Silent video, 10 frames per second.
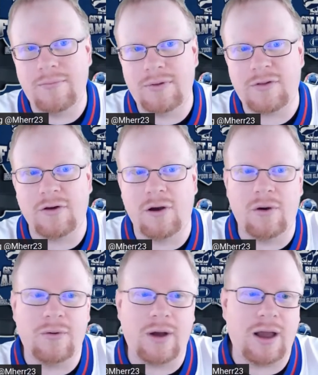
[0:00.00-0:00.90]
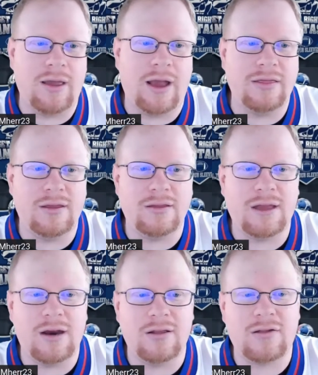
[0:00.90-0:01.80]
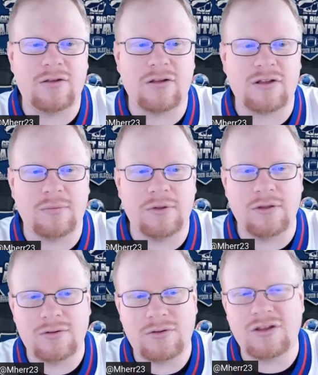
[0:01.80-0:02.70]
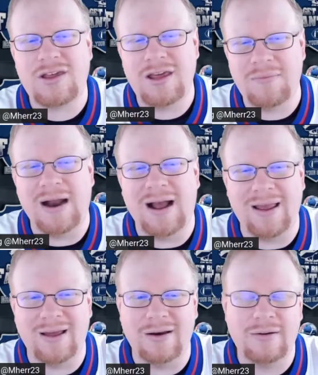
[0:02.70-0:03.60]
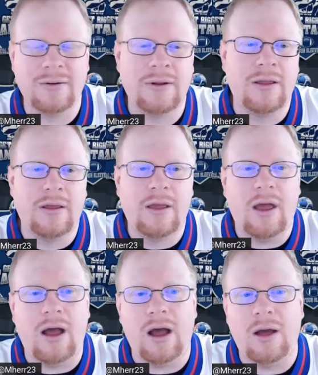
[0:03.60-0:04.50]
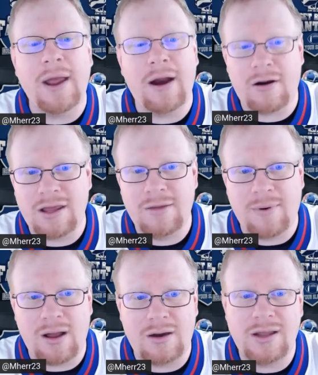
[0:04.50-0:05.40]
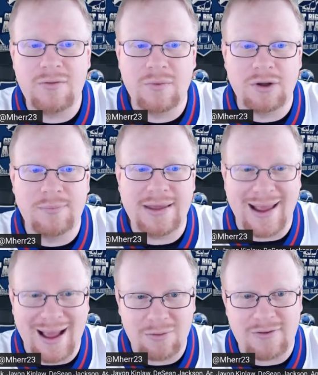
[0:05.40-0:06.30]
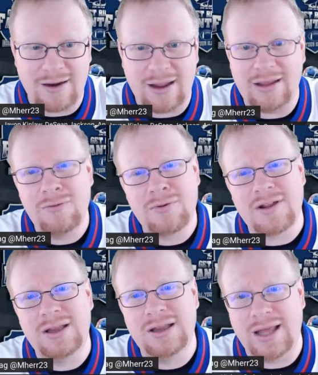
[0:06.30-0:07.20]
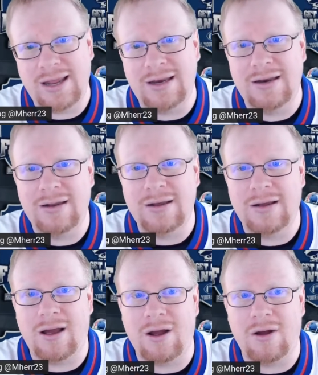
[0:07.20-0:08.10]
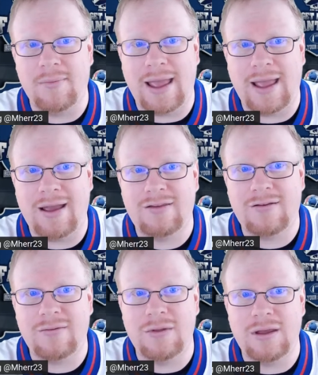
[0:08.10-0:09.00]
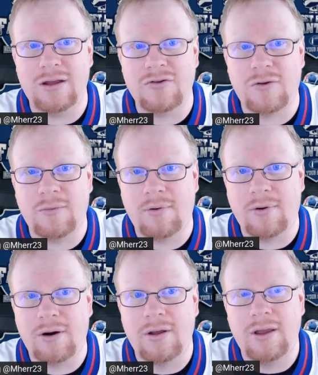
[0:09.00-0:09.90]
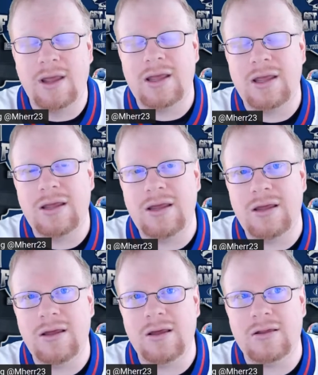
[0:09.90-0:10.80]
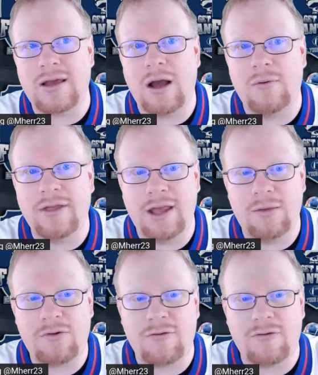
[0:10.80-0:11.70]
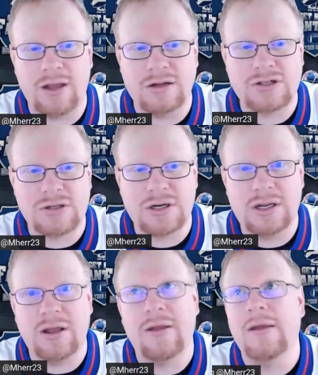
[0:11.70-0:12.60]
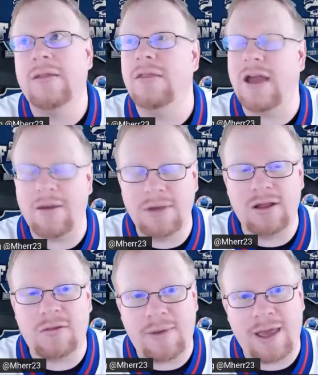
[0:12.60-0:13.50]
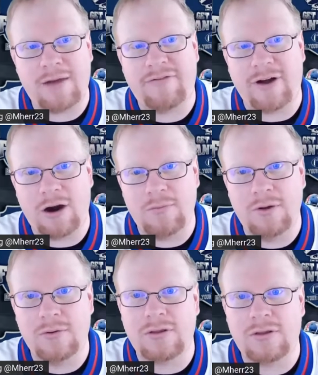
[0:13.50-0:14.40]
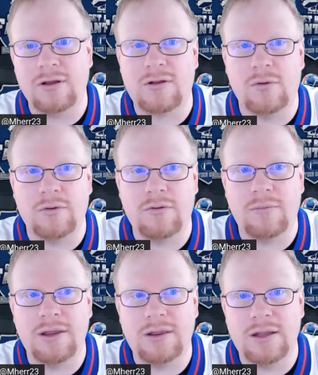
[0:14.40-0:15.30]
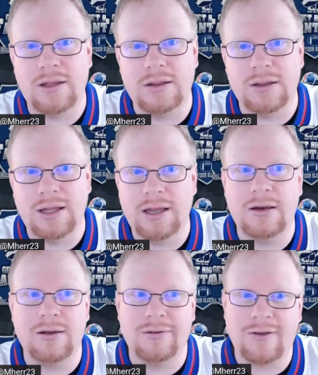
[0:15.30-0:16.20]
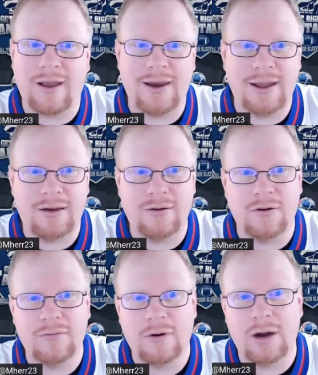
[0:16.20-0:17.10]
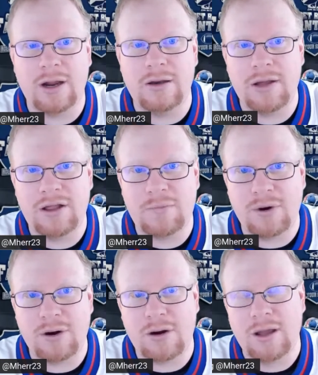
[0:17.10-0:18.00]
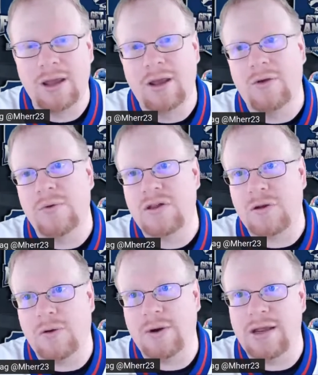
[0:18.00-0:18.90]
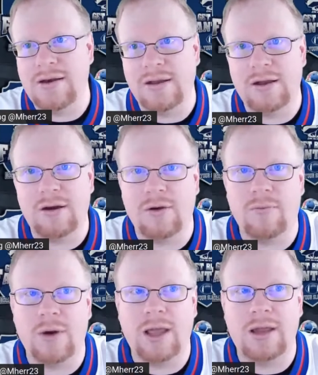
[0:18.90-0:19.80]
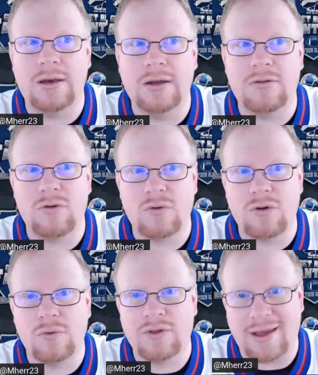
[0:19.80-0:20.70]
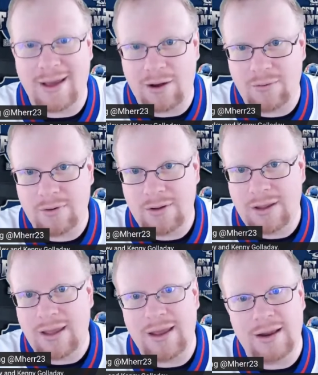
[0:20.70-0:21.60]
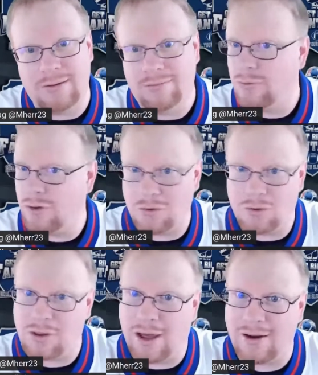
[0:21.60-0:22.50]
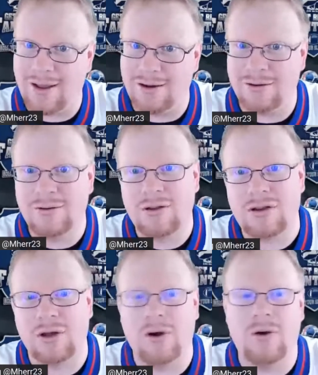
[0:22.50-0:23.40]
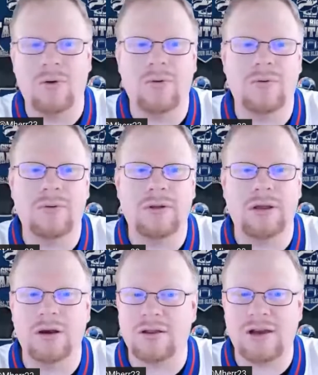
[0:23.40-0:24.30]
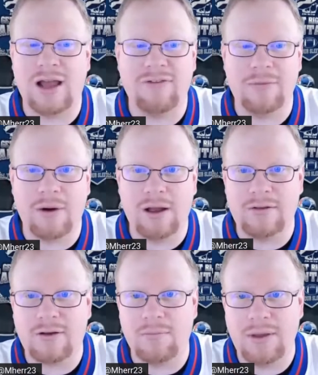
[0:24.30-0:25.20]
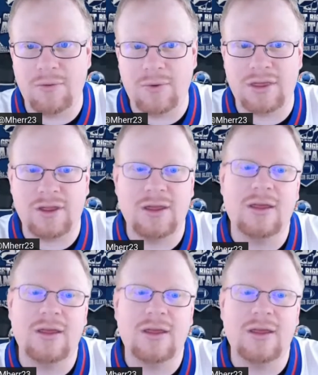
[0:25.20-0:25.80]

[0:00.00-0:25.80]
So I think that it's just something to just keep an eye on. Eric Ebron, he will be out today. He was a late add to the injury report. He is out with a hamstring injury. That means Pat Freiermuth is going to be the lead tight end over in Pittsburgh. We saw what he did when Juju was out, and Juju's out again. So he doesn't have Ebron to compete with.